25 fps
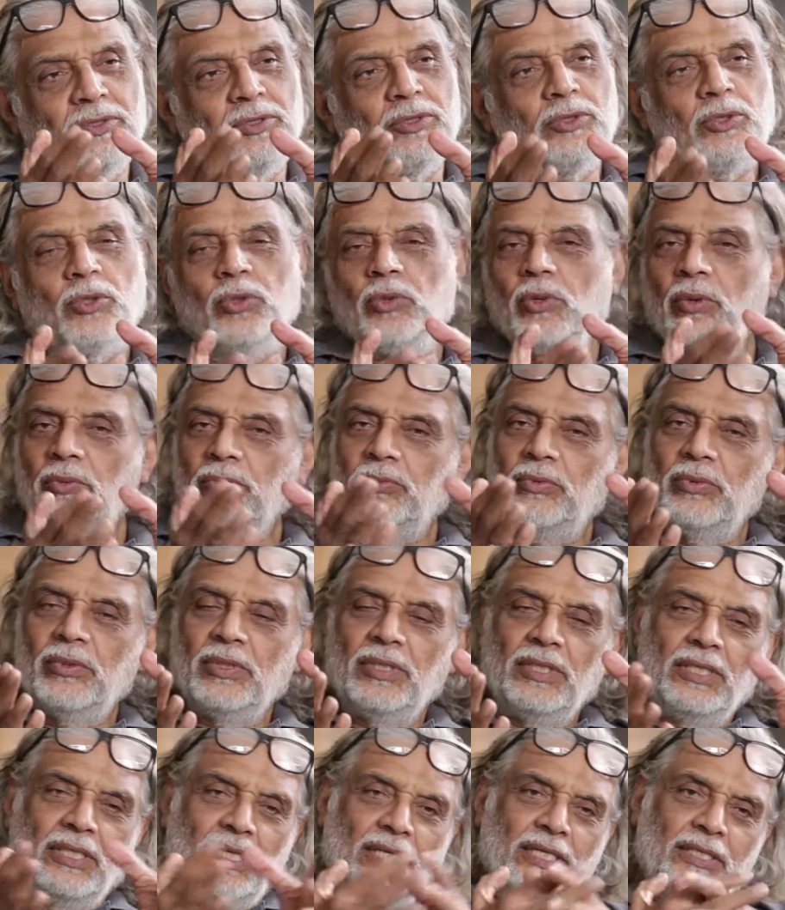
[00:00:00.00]

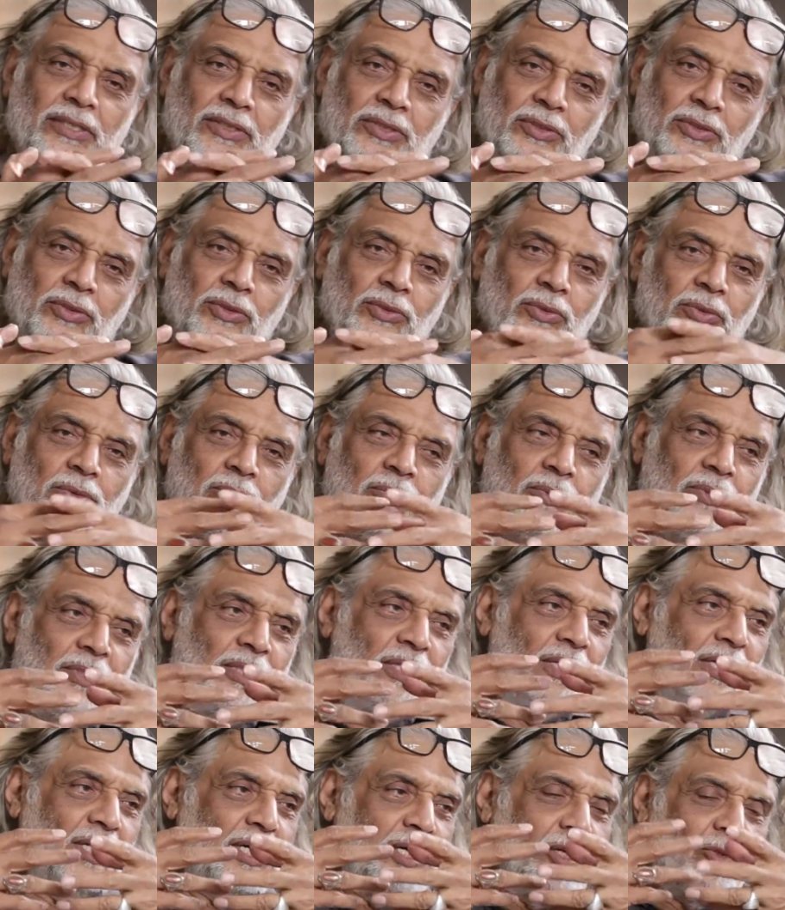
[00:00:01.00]
through
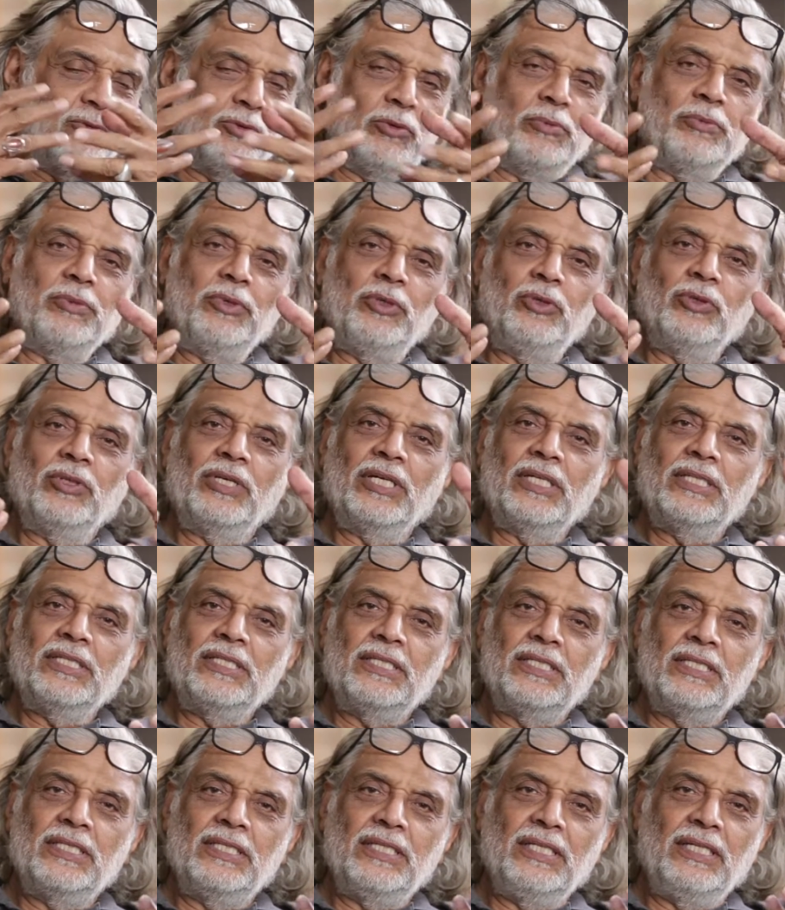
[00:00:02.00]
a woman, you can
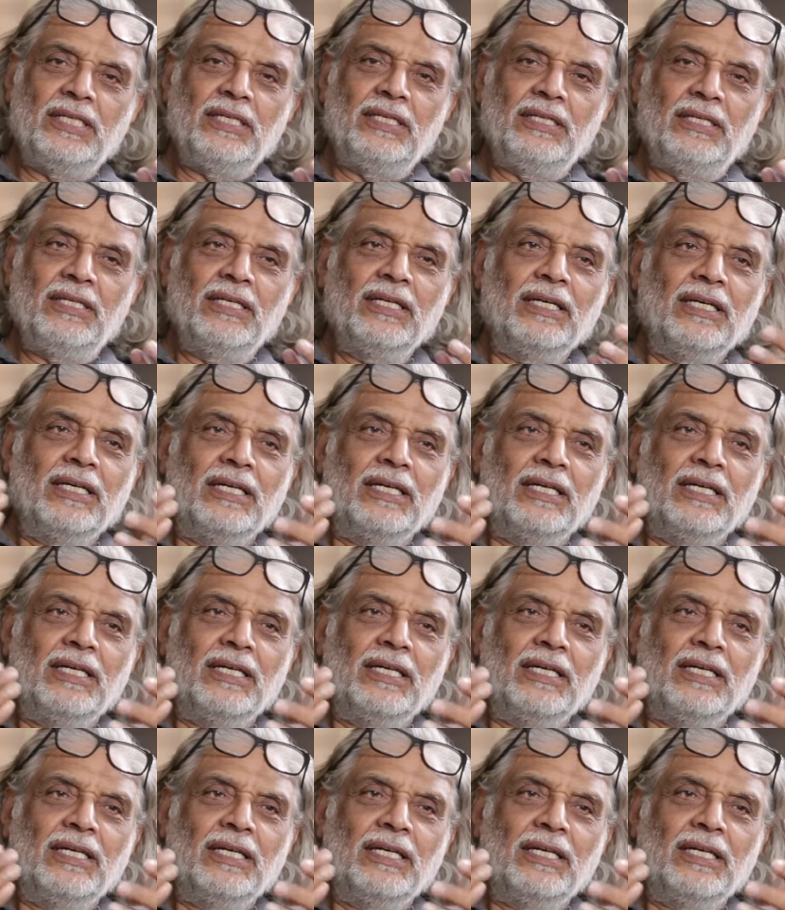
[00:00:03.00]
see